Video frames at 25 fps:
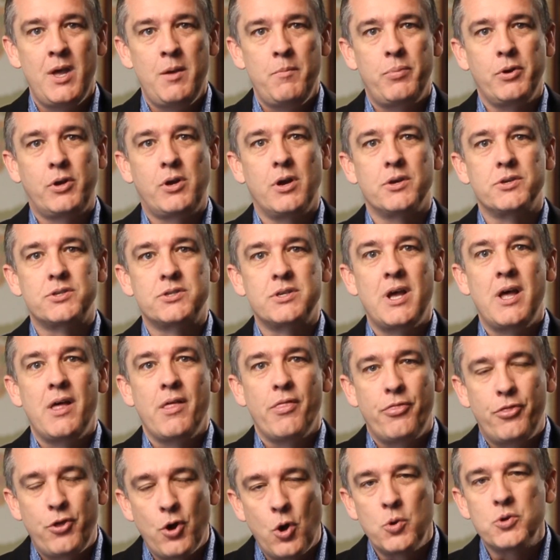because
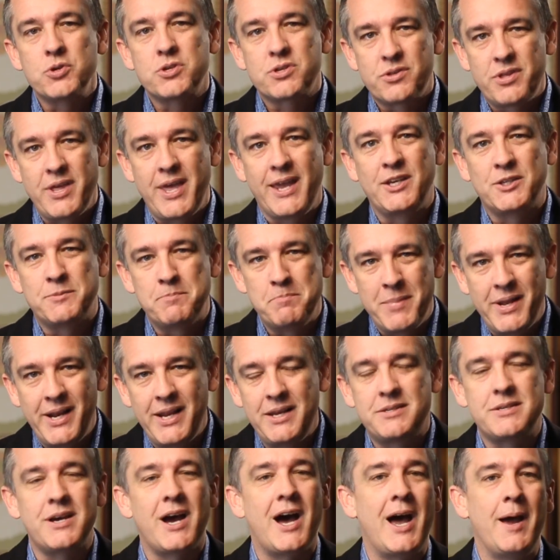those things
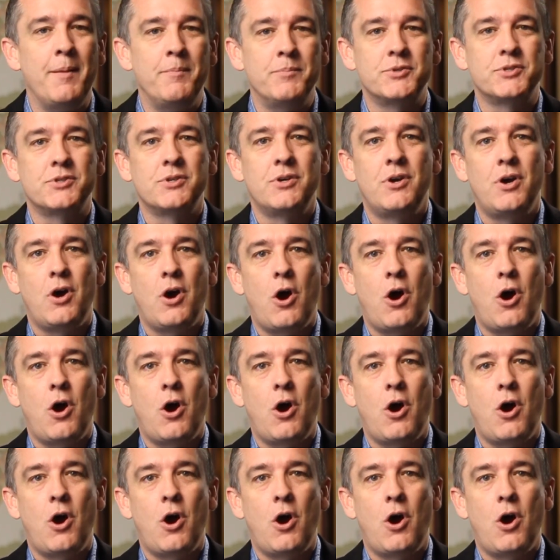many times